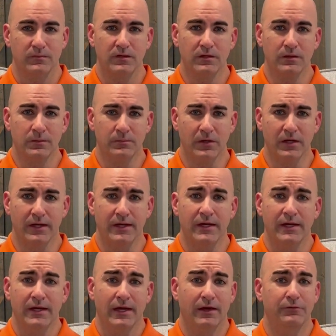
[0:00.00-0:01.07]
But
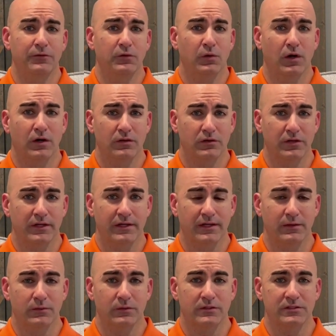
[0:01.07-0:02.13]
if you are looking at
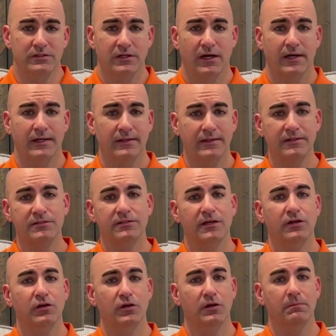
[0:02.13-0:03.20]
Woodstock, and let's say you're
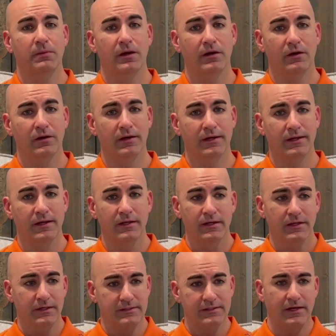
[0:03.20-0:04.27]
comparing
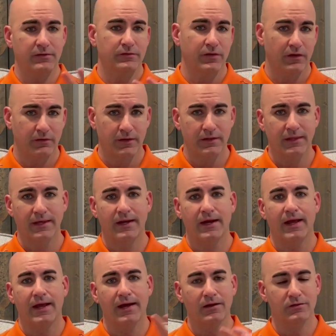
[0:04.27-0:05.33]
downtown Atlanta
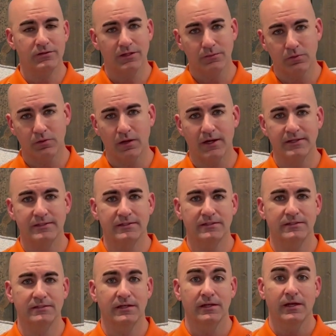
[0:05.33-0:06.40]
housing prices
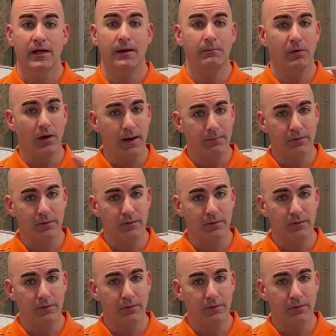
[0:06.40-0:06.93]
and property